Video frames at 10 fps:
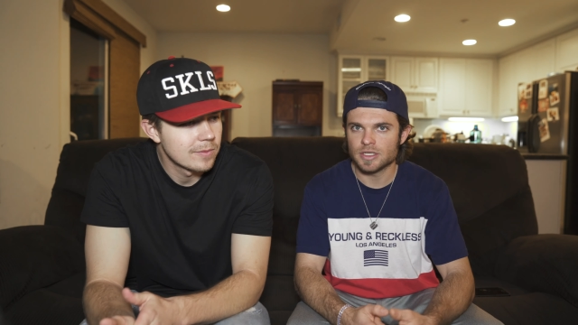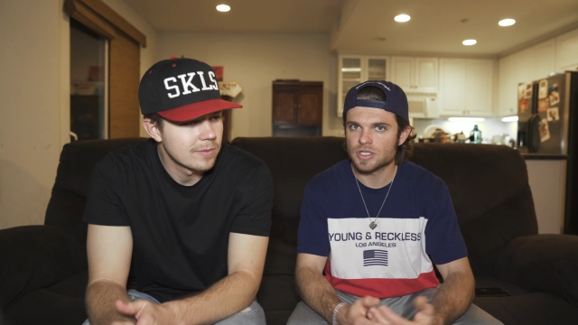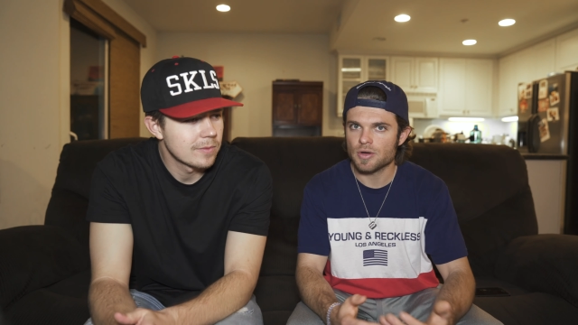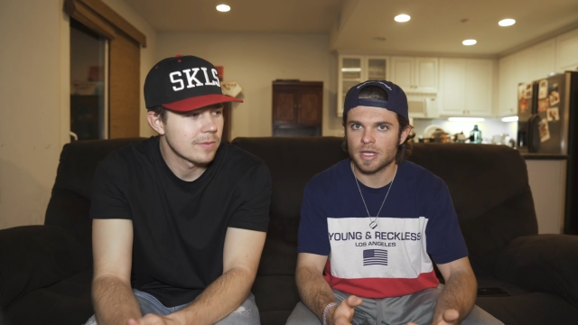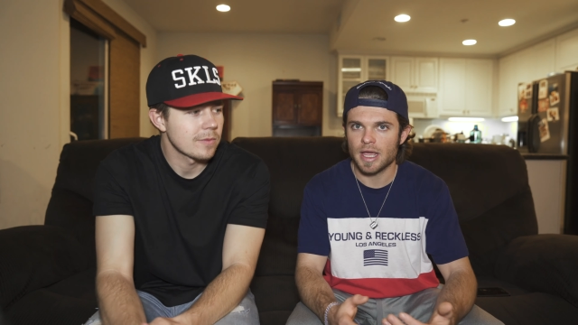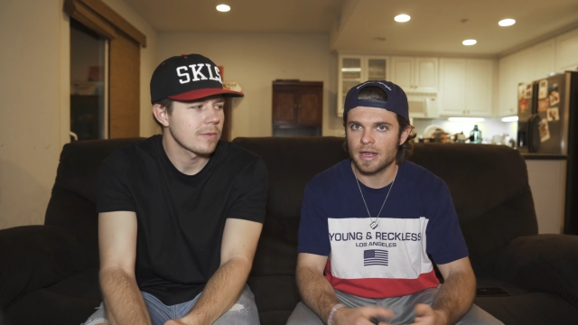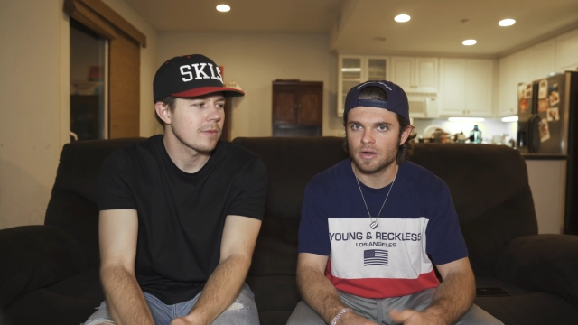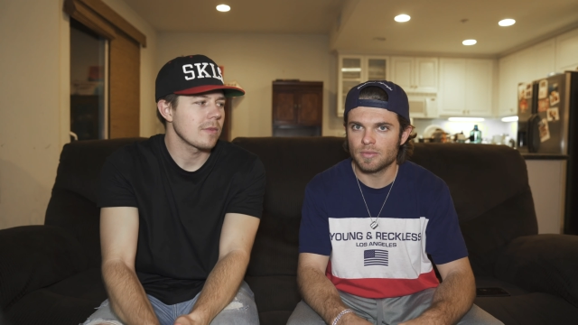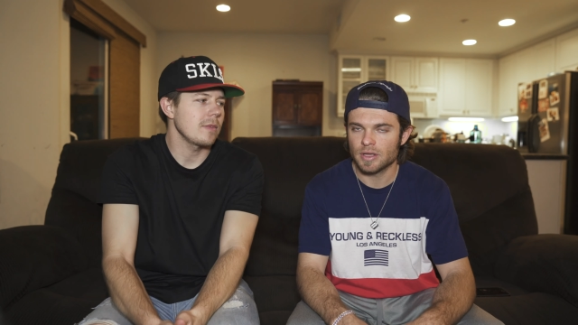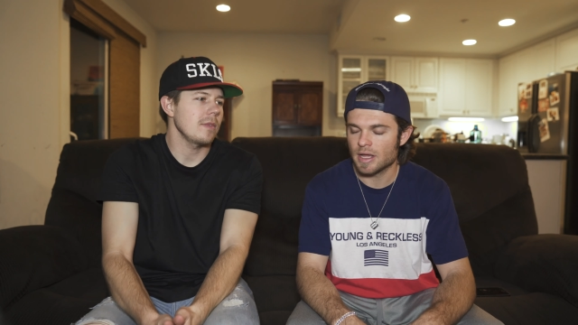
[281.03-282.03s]
Speaker 1: It's okay
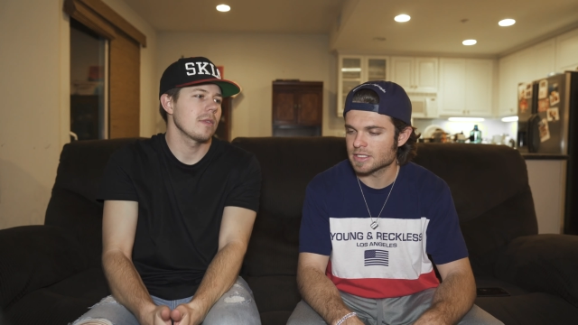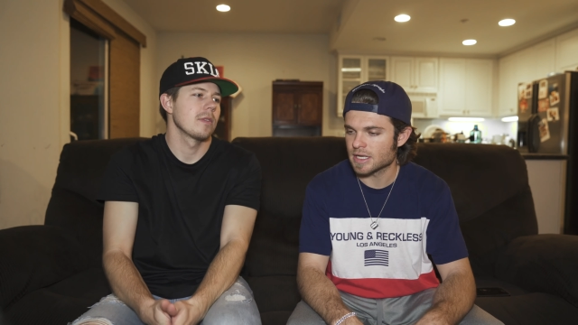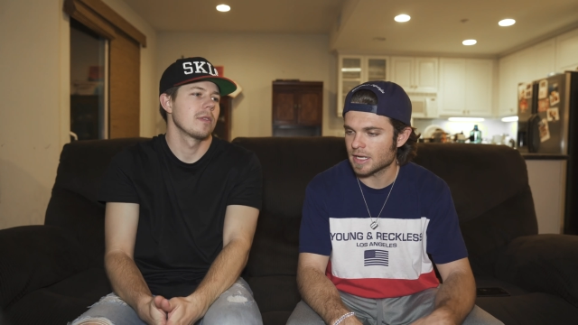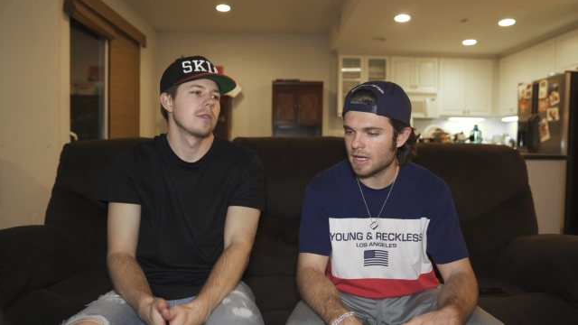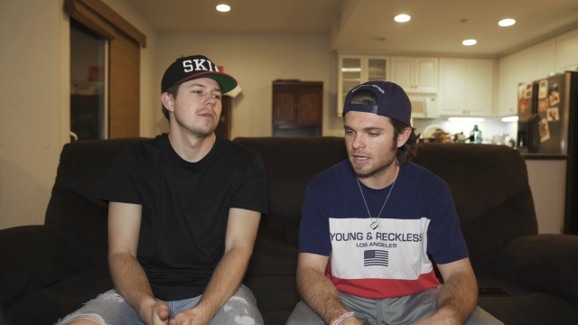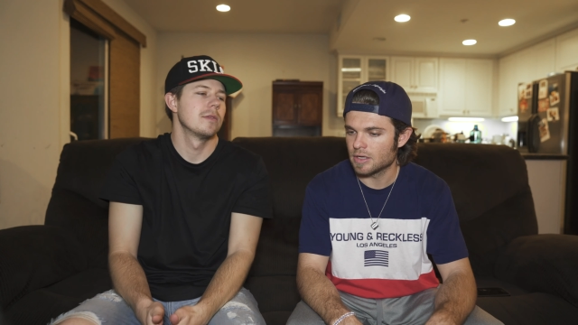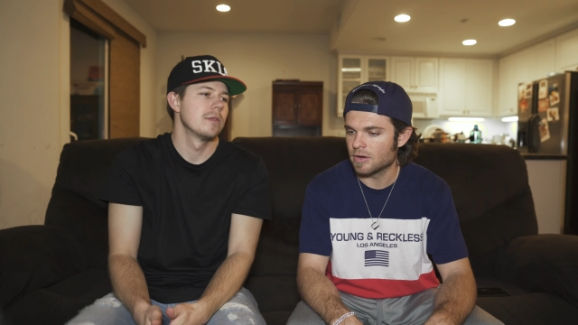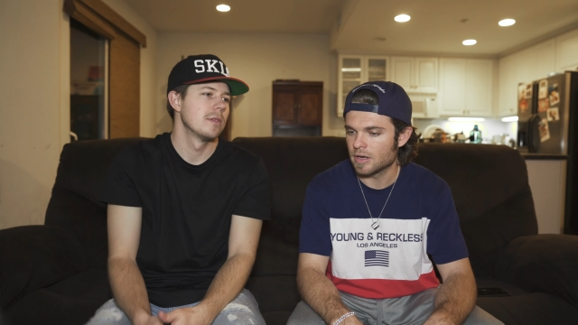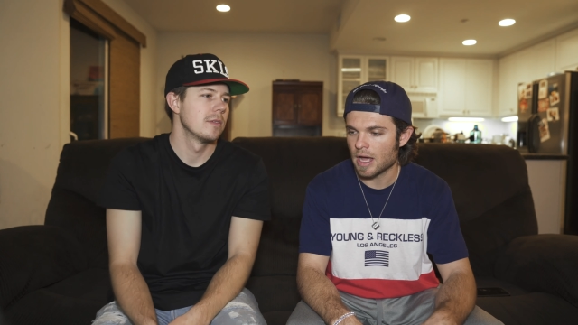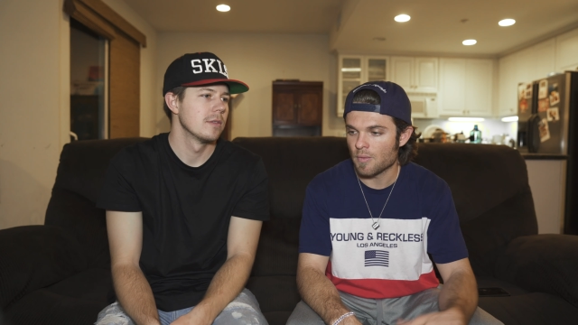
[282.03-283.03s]
to realize, like, hey, you
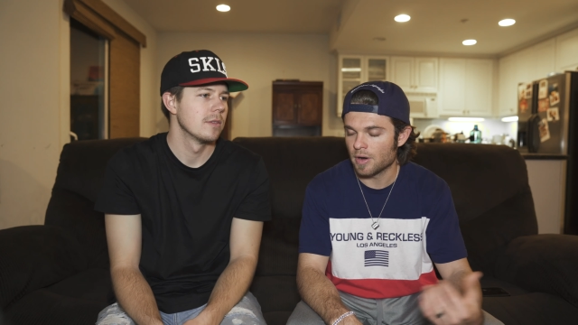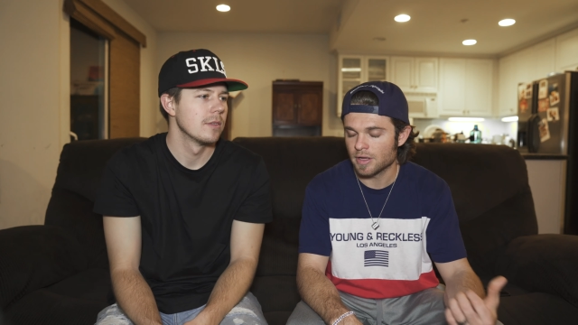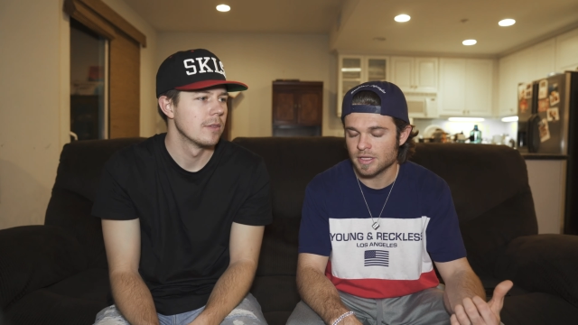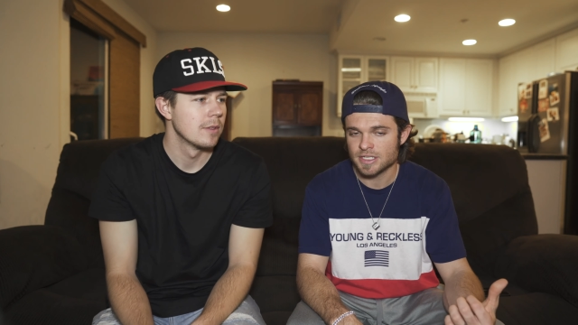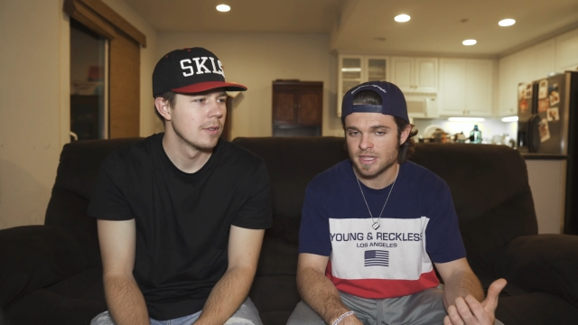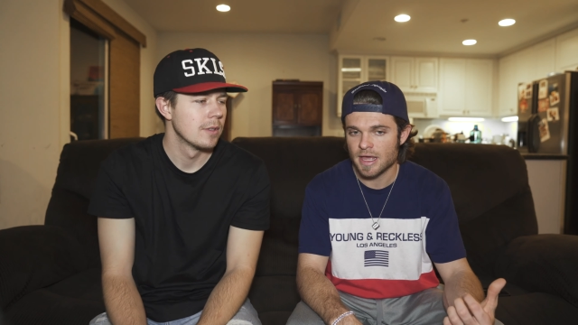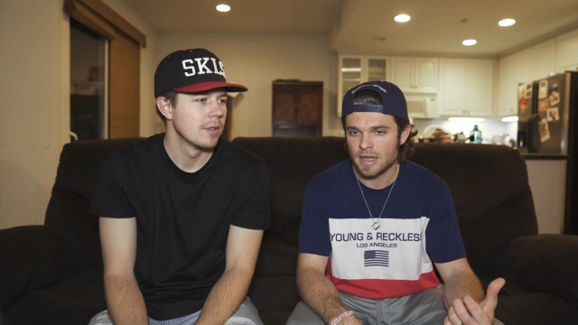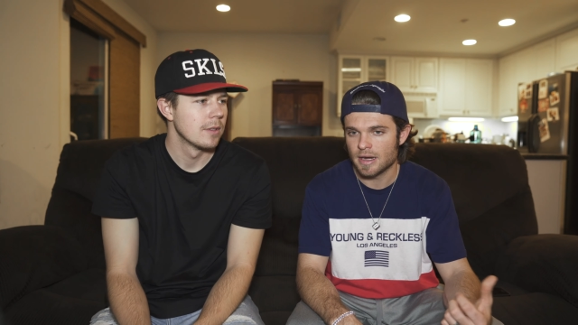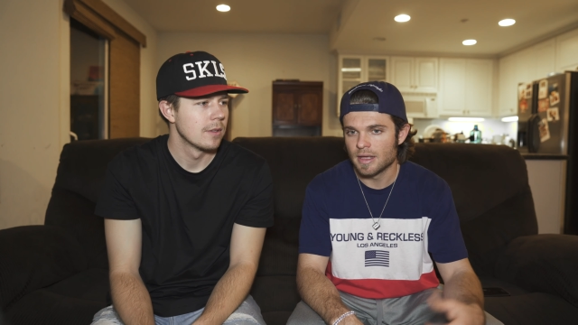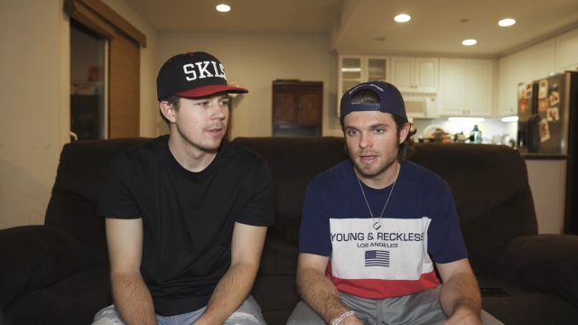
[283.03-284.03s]
know what? I wanted this then,